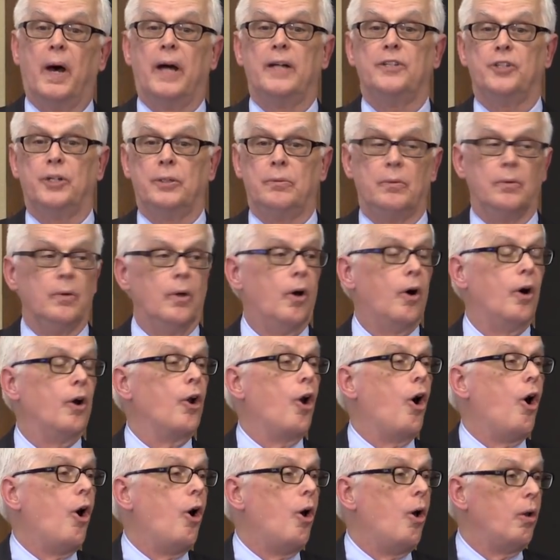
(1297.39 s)
budget on
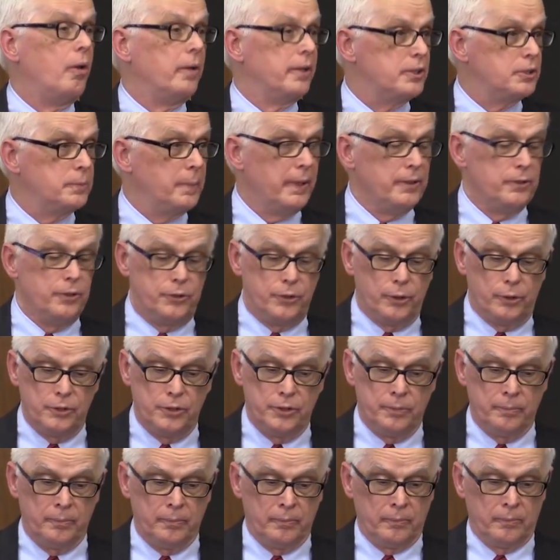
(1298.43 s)
all
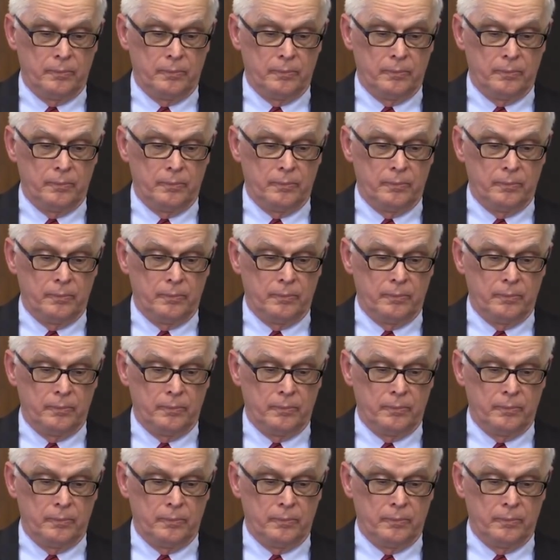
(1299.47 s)
expenditures.